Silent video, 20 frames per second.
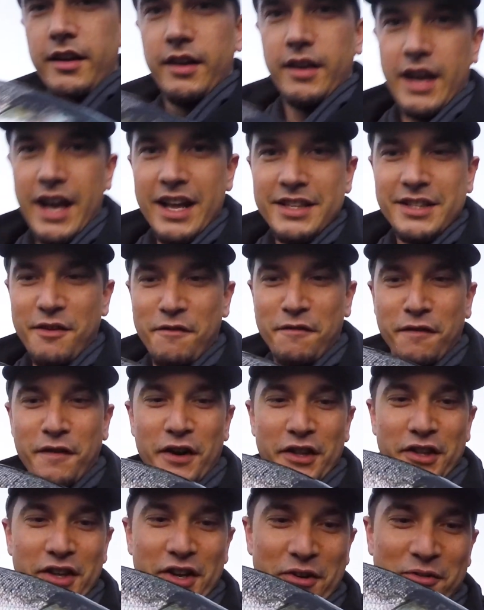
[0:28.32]
That's a
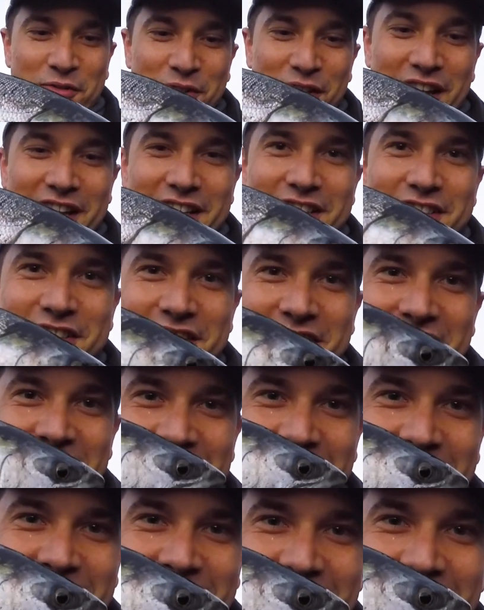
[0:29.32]
fun little fish.
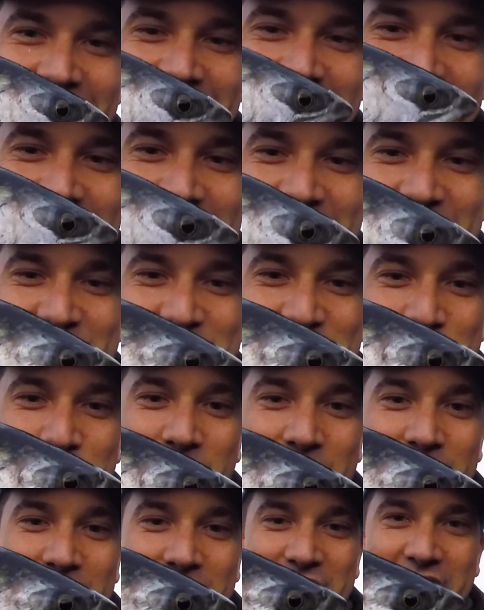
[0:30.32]
Yeah, it's
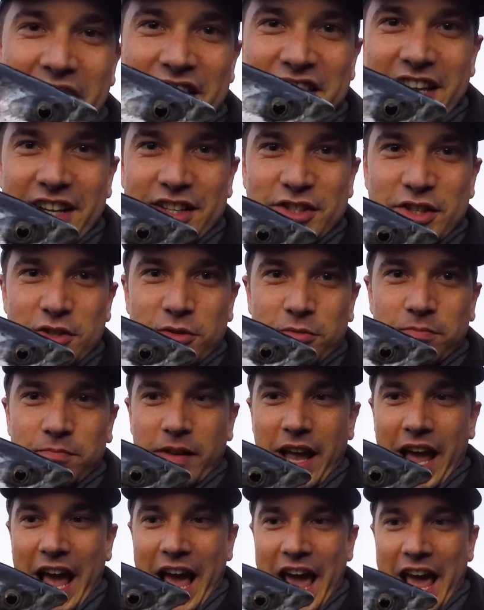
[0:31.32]
Spinner, that thing just
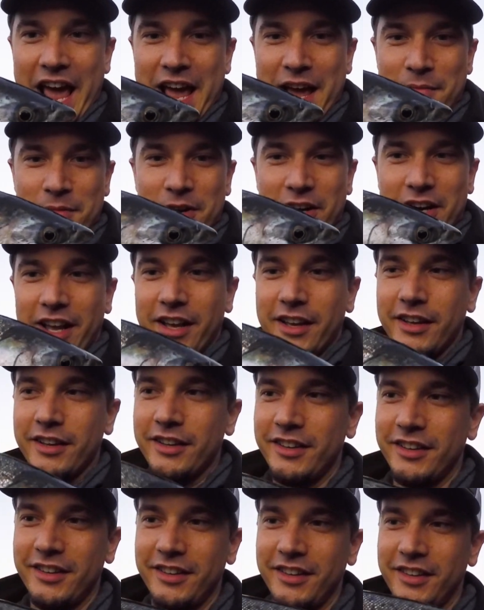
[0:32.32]
hammered it.
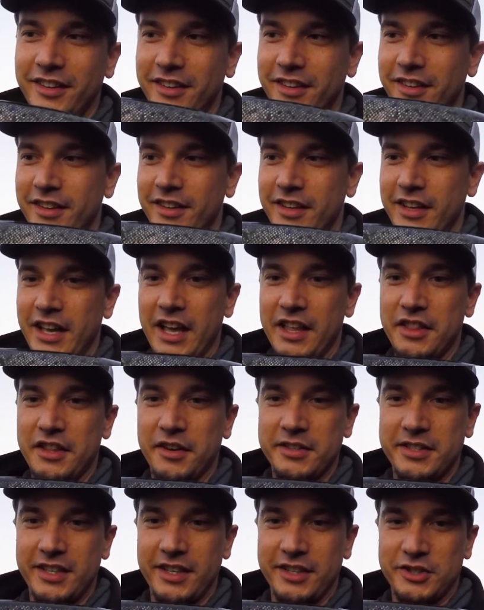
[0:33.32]
And
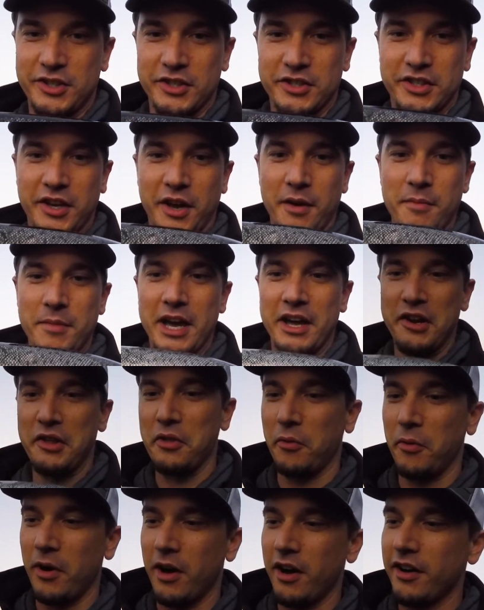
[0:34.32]
those things just come out of the
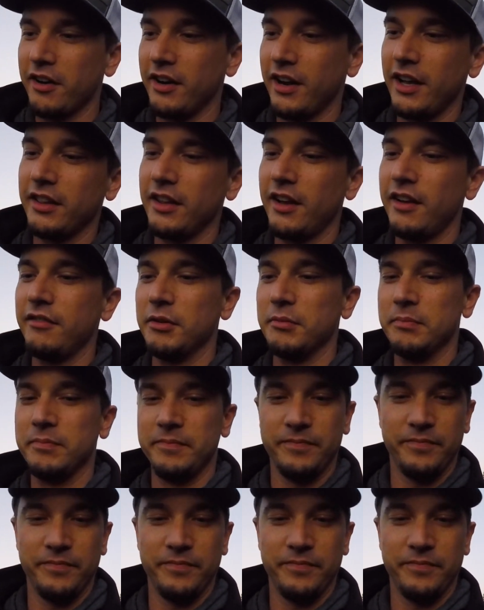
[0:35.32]
water. I love them.